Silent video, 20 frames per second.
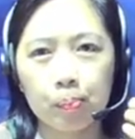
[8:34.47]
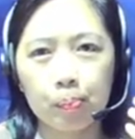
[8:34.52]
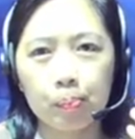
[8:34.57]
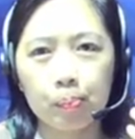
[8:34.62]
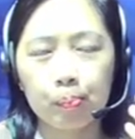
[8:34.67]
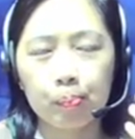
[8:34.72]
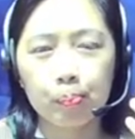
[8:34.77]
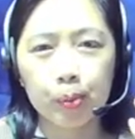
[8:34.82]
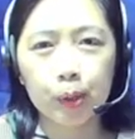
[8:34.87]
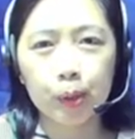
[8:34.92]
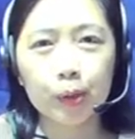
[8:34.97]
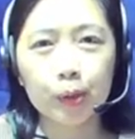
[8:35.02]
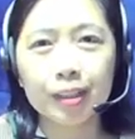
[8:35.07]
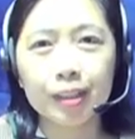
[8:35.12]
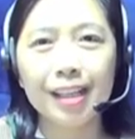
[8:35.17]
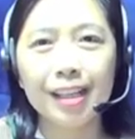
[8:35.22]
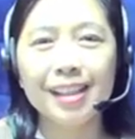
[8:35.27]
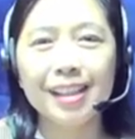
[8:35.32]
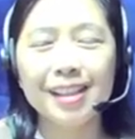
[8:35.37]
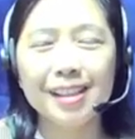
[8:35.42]

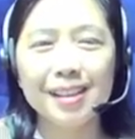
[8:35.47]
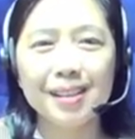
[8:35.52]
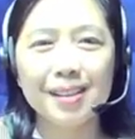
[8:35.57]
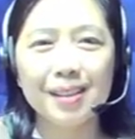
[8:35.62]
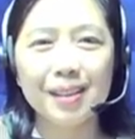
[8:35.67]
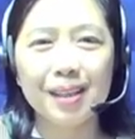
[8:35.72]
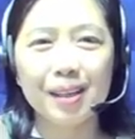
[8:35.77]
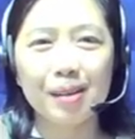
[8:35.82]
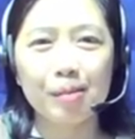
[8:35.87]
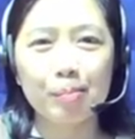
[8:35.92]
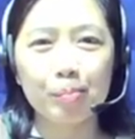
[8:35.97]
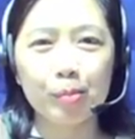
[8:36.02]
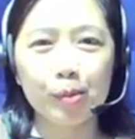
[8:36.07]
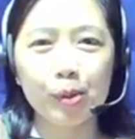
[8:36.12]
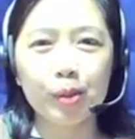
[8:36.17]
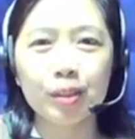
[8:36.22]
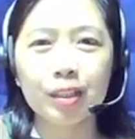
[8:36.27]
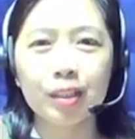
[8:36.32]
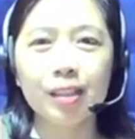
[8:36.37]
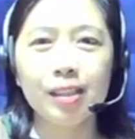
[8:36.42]
plural, okay,
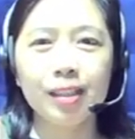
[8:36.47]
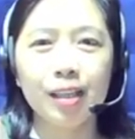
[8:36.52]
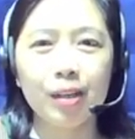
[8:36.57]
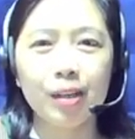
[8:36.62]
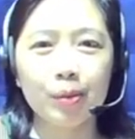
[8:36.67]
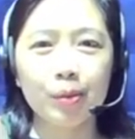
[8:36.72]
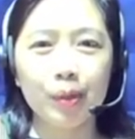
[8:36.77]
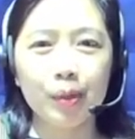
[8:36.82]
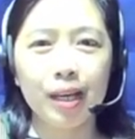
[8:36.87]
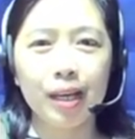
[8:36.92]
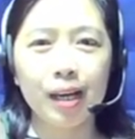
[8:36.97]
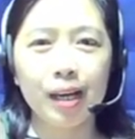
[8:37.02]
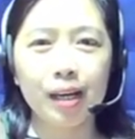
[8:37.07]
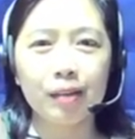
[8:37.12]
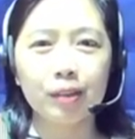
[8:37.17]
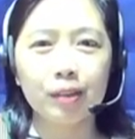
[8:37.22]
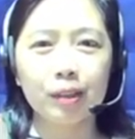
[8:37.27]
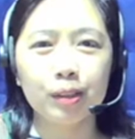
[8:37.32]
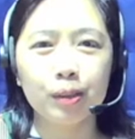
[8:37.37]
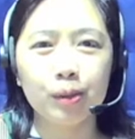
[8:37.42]
plural noun we have,
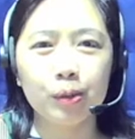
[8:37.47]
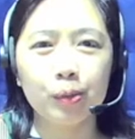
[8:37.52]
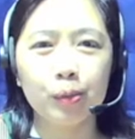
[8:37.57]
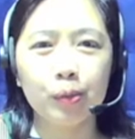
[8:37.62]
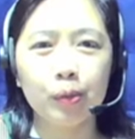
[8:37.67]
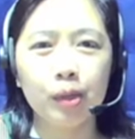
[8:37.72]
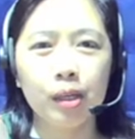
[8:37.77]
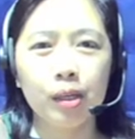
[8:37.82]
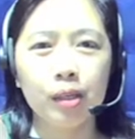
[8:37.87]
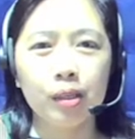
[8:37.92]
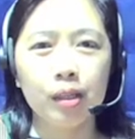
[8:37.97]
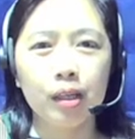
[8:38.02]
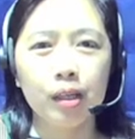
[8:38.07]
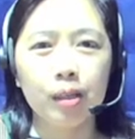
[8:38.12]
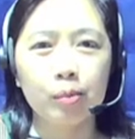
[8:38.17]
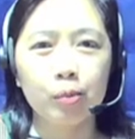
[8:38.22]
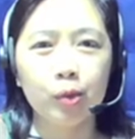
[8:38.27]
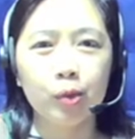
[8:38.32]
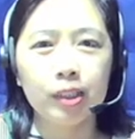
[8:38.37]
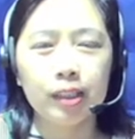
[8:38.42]
so
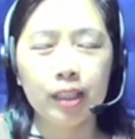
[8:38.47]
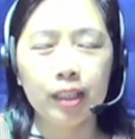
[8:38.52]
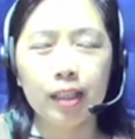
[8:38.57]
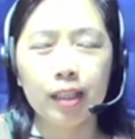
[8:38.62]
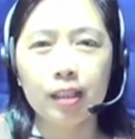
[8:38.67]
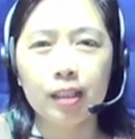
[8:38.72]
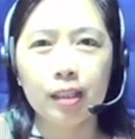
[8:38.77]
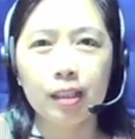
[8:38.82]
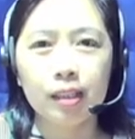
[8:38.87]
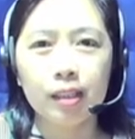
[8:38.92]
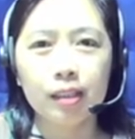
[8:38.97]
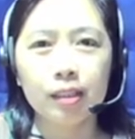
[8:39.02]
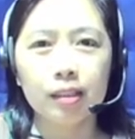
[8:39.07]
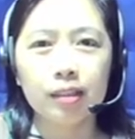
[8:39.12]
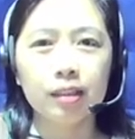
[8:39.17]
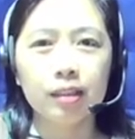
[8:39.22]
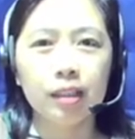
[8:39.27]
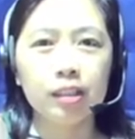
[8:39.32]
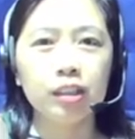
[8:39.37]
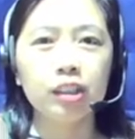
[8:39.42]
we say
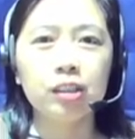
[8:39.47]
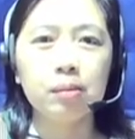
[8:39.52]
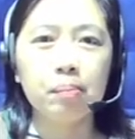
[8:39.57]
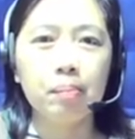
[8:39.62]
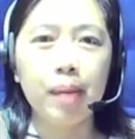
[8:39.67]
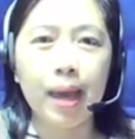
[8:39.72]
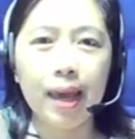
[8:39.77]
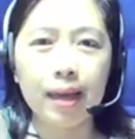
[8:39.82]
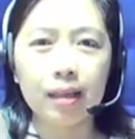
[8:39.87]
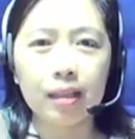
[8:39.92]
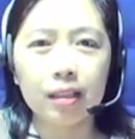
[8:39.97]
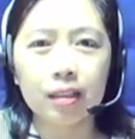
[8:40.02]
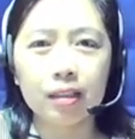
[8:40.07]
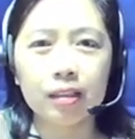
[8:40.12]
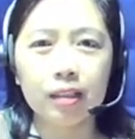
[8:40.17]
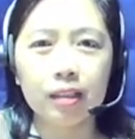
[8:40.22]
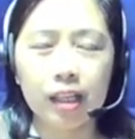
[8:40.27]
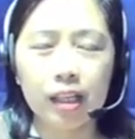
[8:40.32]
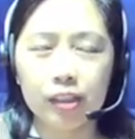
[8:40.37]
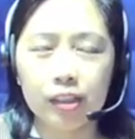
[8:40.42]
such men are
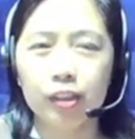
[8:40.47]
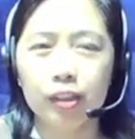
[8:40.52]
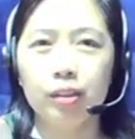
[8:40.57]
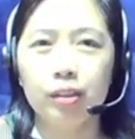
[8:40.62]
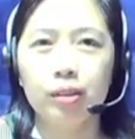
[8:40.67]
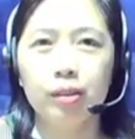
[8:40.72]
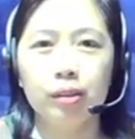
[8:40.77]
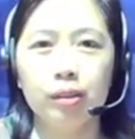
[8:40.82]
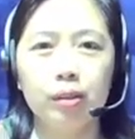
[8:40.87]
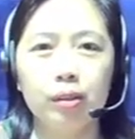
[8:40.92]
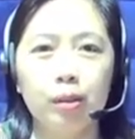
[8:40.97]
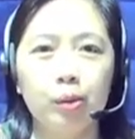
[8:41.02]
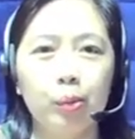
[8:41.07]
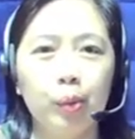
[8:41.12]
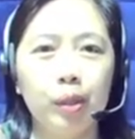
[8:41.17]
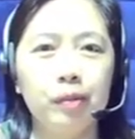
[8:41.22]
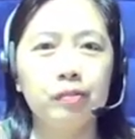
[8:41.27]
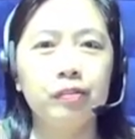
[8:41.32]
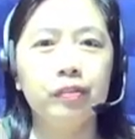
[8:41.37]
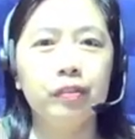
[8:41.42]
dangerous, or
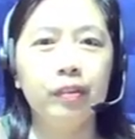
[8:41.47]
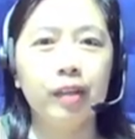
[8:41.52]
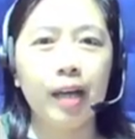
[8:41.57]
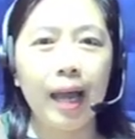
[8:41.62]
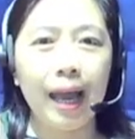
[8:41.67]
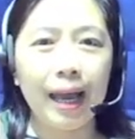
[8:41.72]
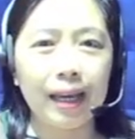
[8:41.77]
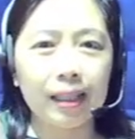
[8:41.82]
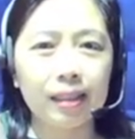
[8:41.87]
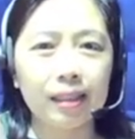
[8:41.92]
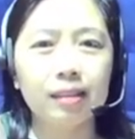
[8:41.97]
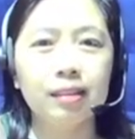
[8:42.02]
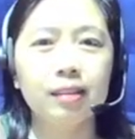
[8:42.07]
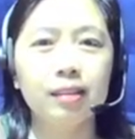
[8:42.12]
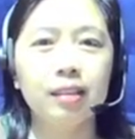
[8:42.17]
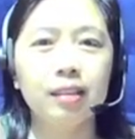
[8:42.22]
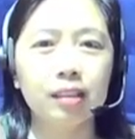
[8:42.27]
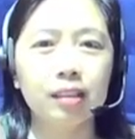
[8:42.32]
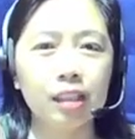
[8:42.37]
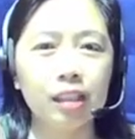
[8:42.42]
we've had
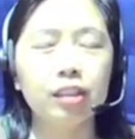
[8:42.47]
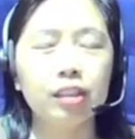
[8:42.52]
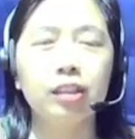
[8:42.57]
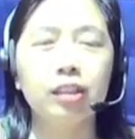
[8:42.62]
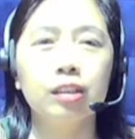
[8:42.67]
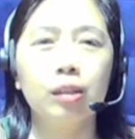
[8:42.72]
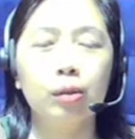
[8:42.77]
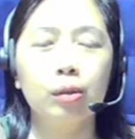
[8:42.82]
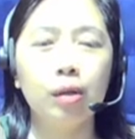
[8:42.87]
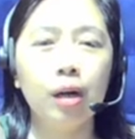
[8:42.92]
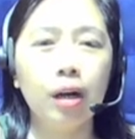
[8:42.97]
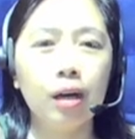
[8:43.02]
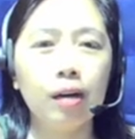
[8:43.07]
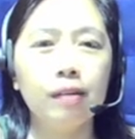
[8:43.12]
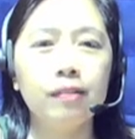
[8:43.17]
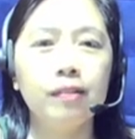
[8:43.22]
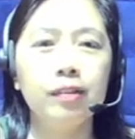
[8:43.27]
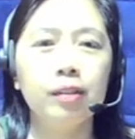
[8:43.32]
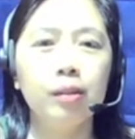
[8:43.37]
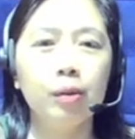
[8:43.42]
such
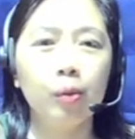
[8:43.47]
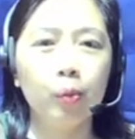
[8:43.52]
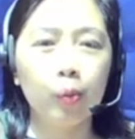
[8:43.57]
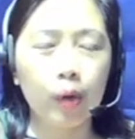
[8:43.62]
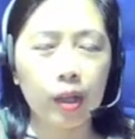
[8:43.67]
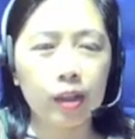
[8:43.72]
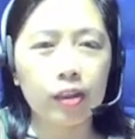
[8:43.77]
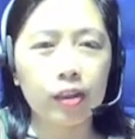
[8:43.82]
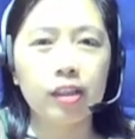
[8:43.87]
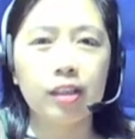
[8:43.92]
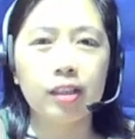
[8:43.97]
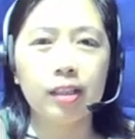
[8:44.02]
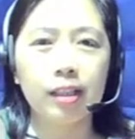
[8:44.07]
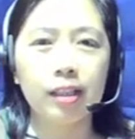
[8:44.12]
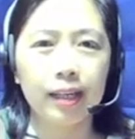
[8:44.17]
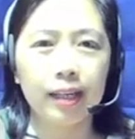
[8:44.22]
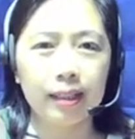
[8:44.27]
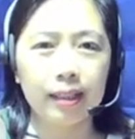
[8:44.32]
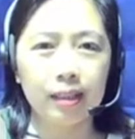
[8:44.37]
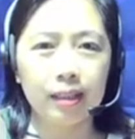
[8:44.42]
awful weather
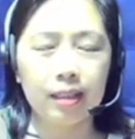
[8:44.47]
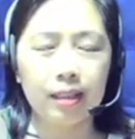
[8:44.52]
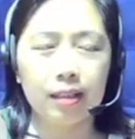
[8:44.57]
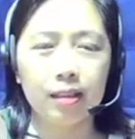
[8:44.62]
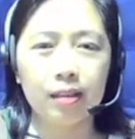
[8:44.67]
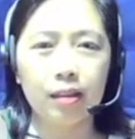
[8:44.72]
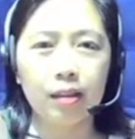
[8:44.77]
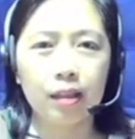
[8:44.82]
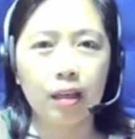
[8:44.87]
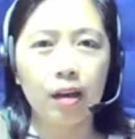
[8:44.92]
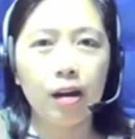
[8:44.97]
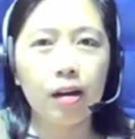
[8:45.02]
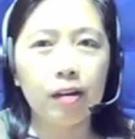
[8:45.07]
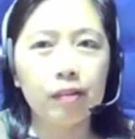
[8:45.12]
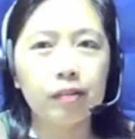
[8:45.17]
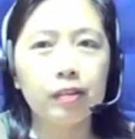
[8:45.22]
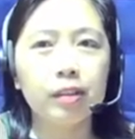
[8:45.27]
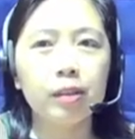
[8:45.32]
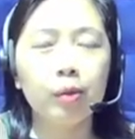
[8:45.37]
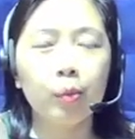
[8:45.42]
lately. Okay,
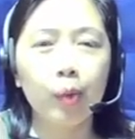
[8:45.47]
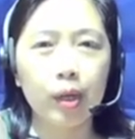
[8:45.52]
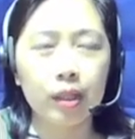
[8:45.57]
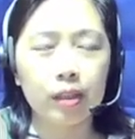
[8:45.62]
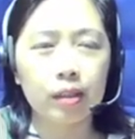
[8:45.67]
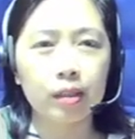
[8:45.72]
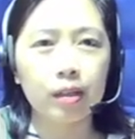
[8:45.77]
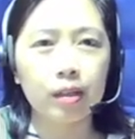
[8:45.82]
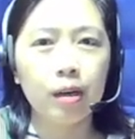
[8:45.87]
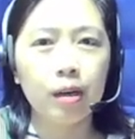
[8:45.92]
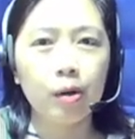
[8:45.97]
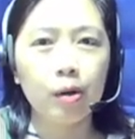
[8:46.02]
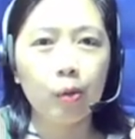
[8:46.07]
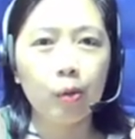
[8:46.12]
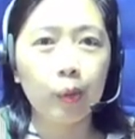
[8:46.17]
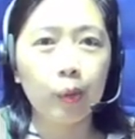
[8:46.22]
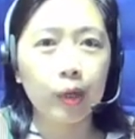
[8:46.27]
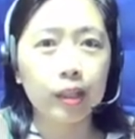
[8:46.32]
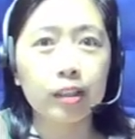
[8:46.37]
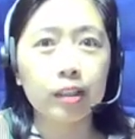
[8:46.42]
awful weather.
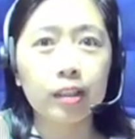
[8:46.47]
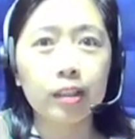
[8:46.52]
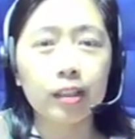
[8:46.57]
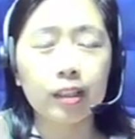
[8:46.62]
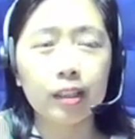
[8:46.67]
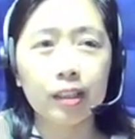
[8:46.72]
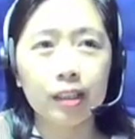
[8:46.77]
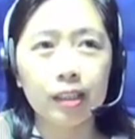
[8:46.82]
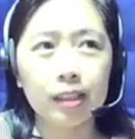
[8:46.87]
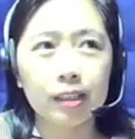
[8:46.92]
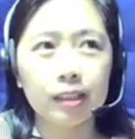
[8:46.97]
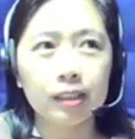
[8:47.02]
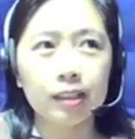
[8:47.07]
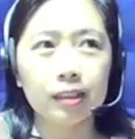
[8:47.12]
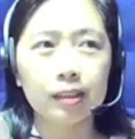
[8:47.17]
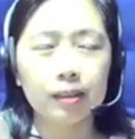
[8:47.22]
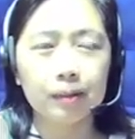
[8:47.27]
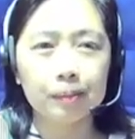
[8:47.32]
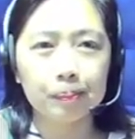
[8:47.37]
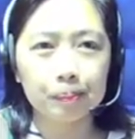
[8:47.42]
Weather is,
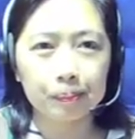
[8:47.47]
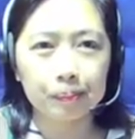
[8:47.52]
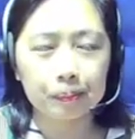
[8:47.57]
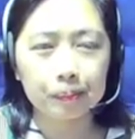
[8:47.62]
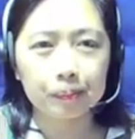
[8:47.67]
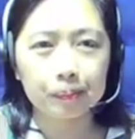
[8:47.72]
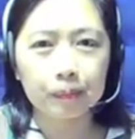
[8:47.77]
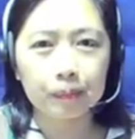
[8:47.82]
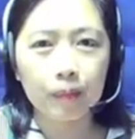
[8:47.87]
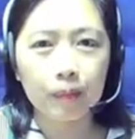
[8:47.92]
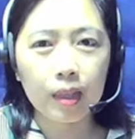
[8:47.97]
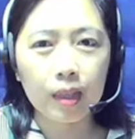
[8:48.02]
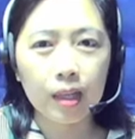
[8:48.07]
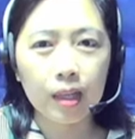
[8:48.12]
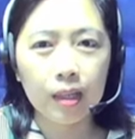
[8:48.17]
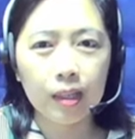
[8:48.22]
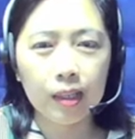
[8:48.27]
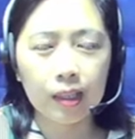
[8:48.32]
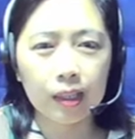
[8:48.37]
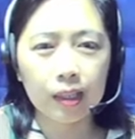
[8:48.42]

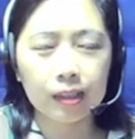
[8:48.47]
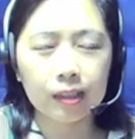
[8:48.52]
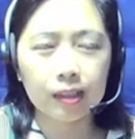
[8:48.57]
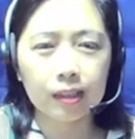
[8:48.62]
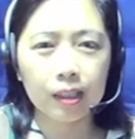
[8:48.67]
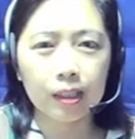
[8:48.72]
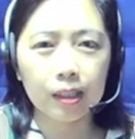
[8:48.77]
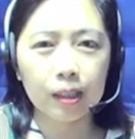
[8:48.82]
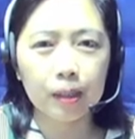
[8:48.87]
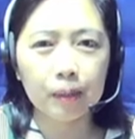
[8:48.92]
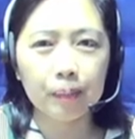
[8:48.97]
yes, uh,